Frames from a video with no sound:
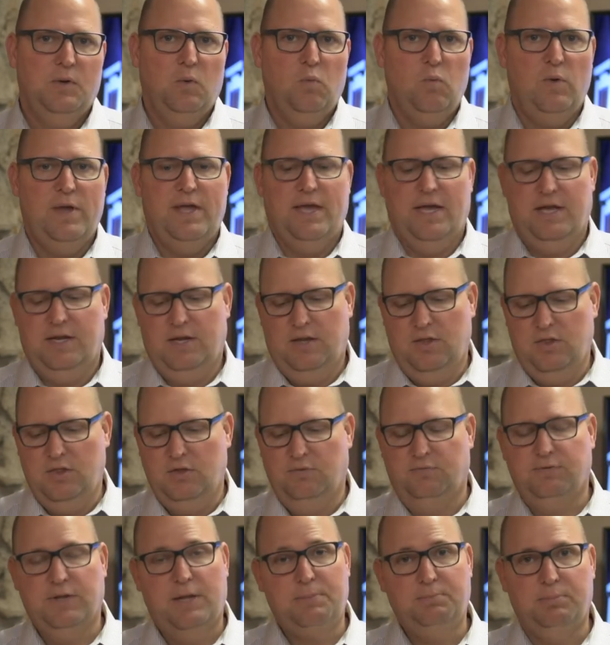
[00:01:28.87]
when
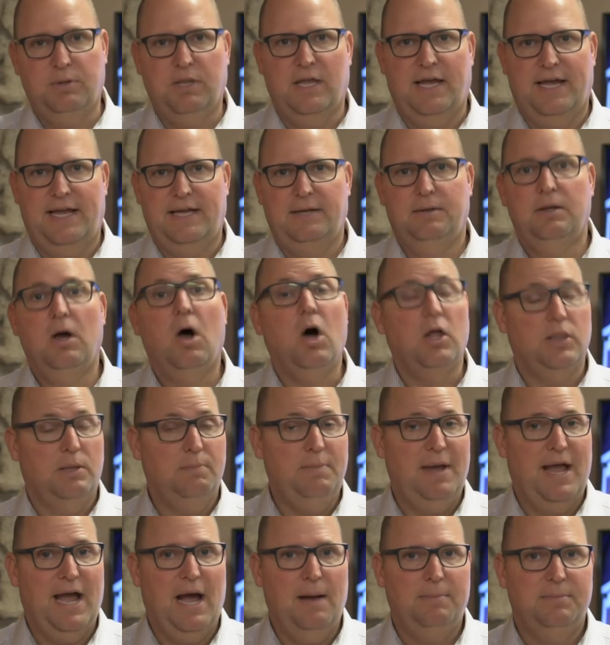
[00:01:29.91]
the floodplain on the
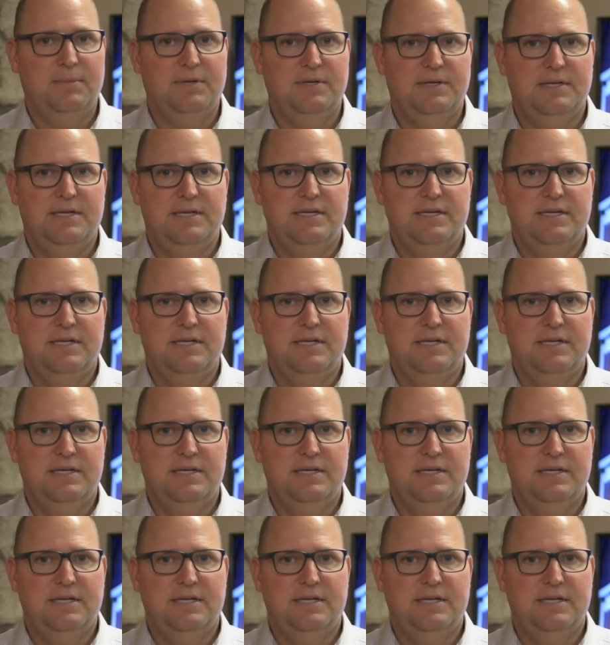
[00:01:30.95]
map